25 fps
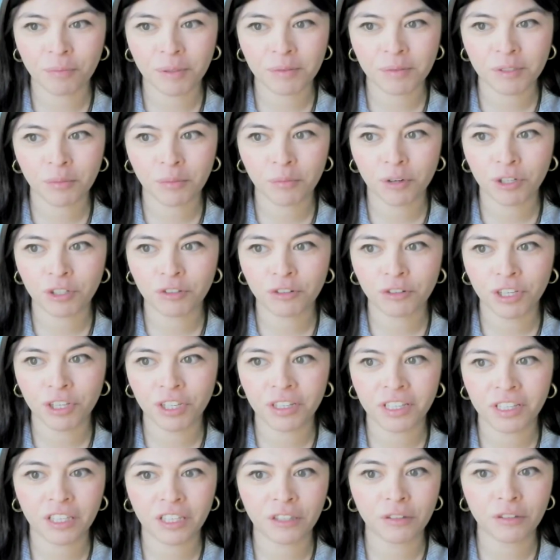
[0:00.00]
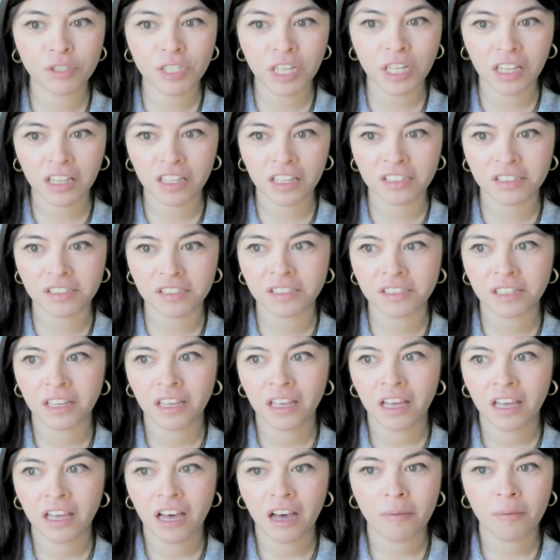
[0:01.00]
And so I'm wondering, can you tell us
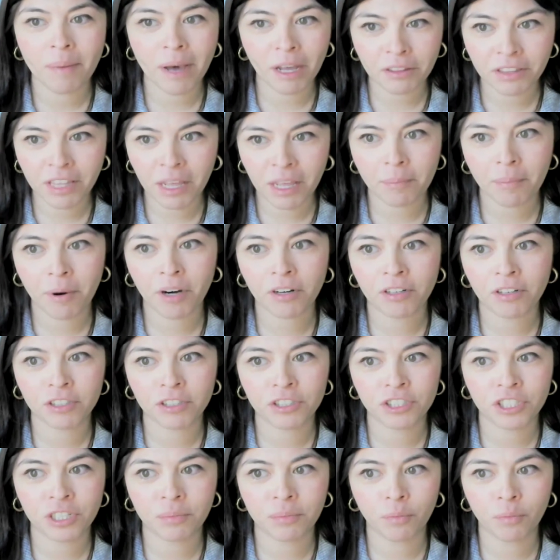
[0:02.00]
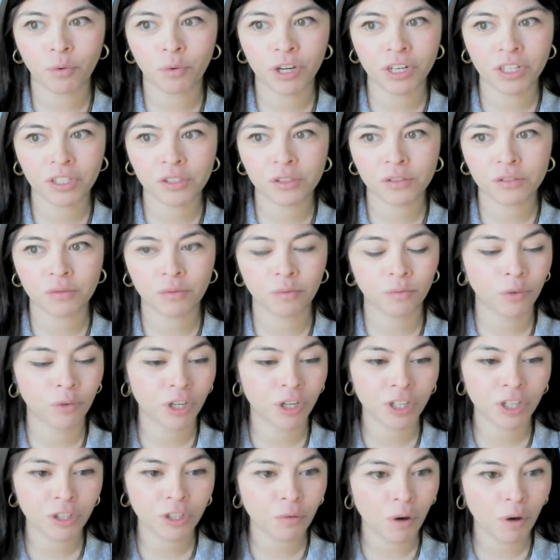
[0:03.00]
about that partnership? What
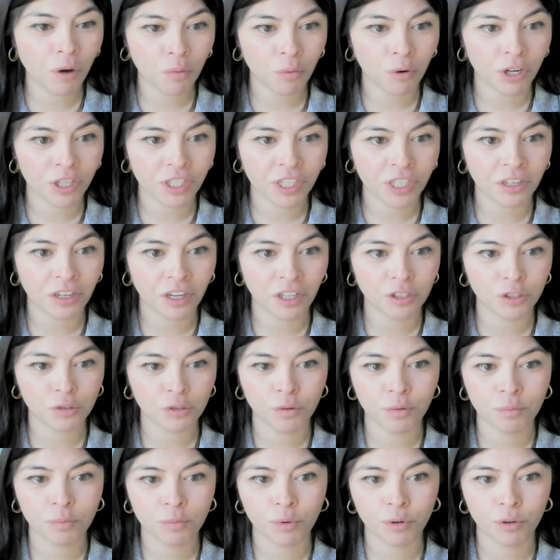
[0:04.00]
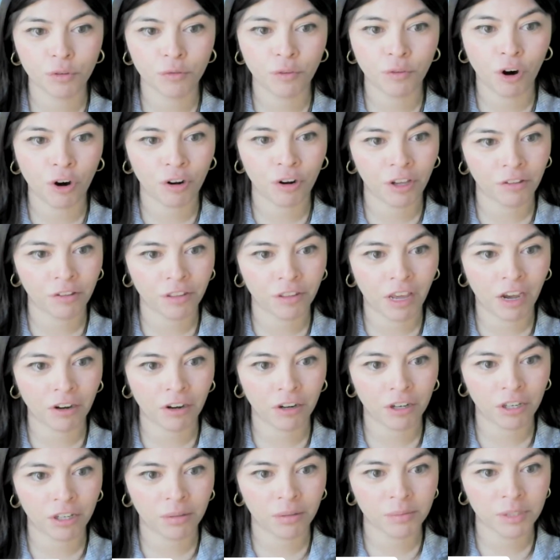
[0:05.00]
are you all working on to improve oral health
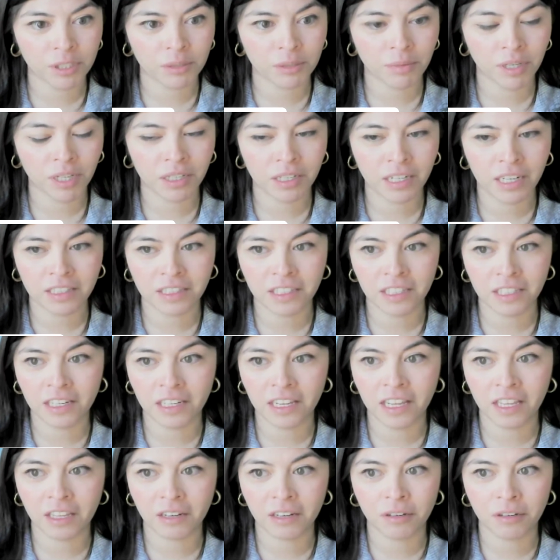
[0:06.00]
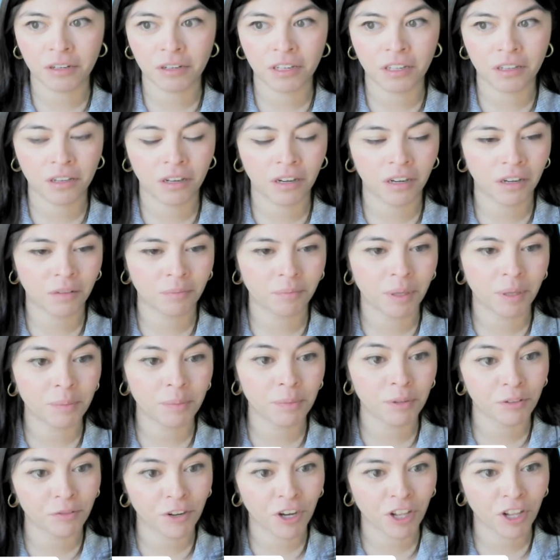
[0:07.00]
outcomes among Latina and
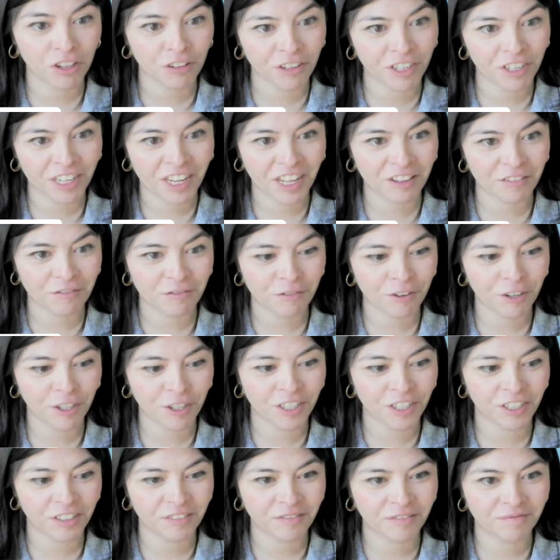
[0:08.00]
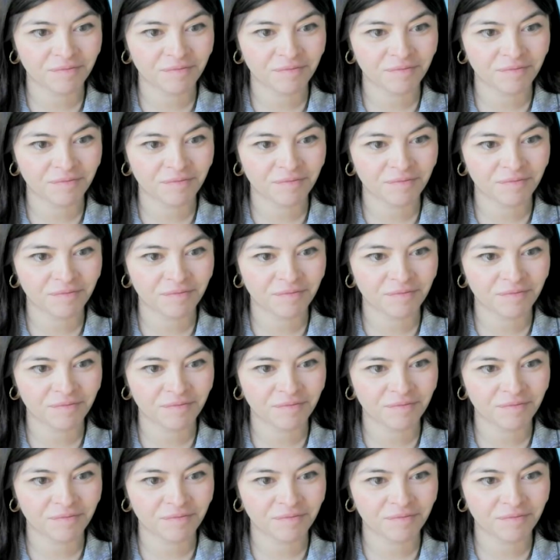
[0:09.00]
people of color in California?